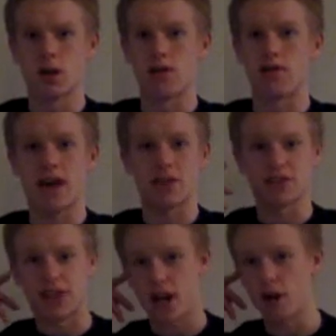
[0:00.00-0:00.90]
they've got
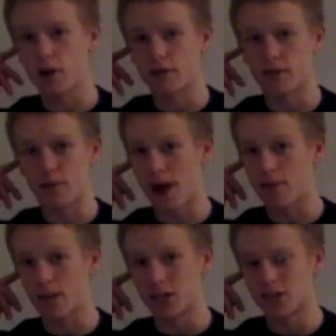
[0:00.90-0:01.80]
the tariff of
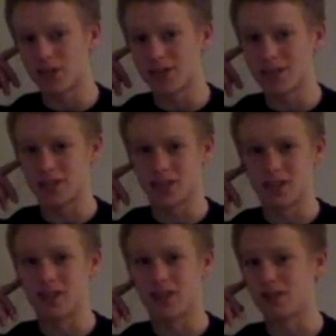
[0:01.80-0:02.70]
abominations and
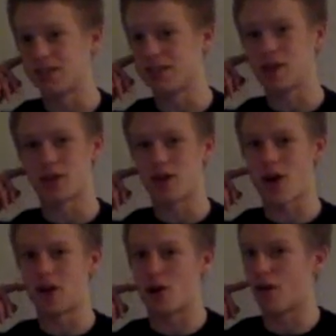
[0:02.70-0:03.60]
the South
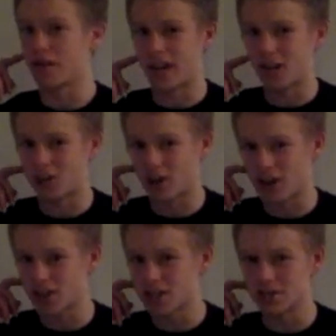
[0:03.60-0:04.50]
Carolina nullification
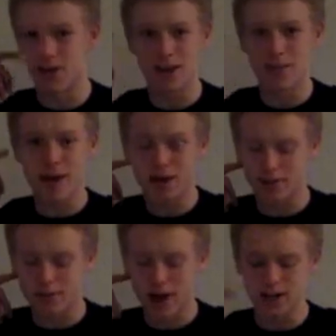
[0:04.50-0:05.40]
crisis right in the back of
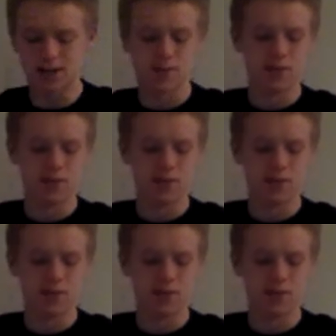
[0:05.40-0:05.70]
their mind.